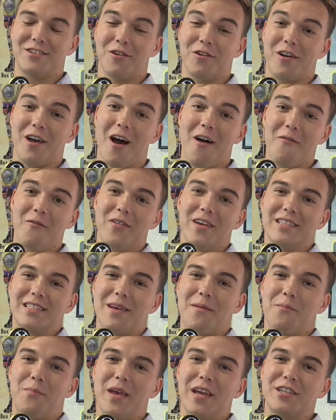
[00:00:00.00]
So come
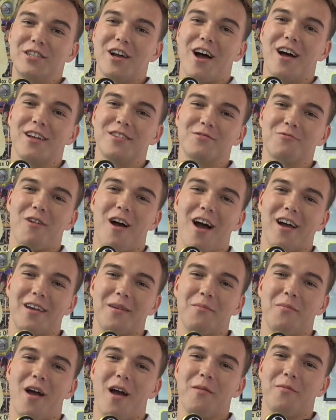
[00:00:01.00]
visit Big John's
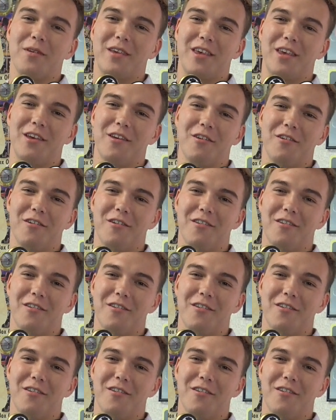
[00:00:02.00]
Rockin' Barbecue,